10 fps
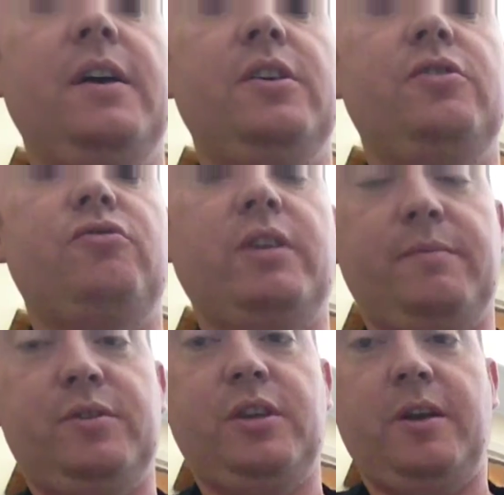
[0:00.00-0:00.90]
string
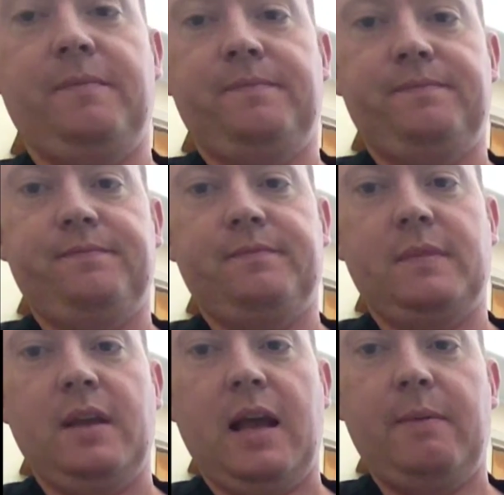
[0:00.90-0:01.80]
number 2.
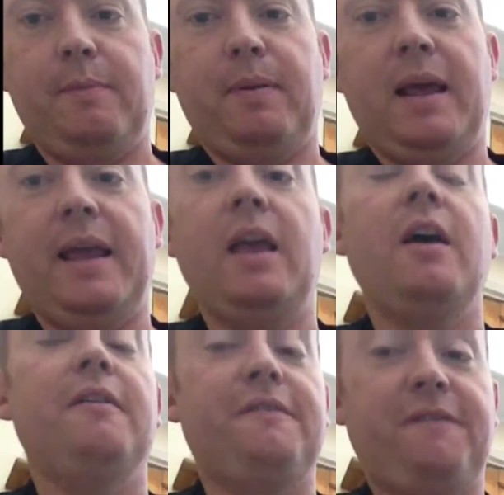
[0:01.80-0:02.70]
And we play
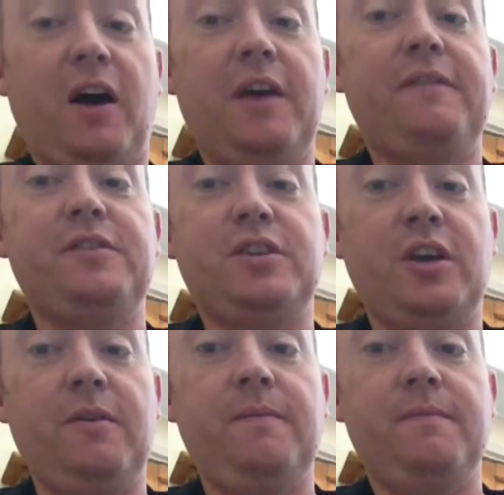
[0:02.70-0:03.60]
5 and
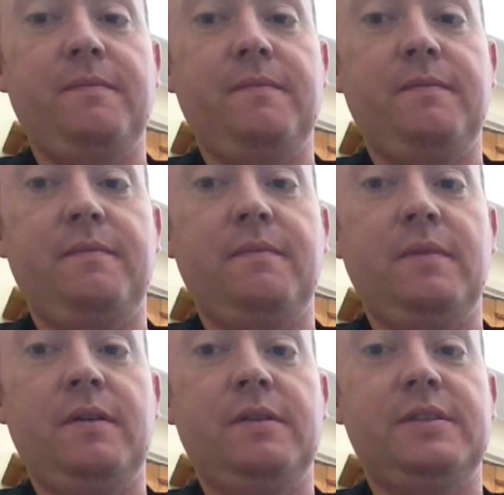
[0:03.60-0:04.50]
2
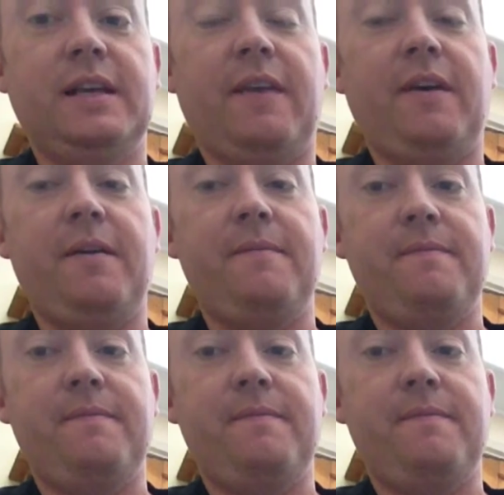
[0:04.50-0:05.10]
together.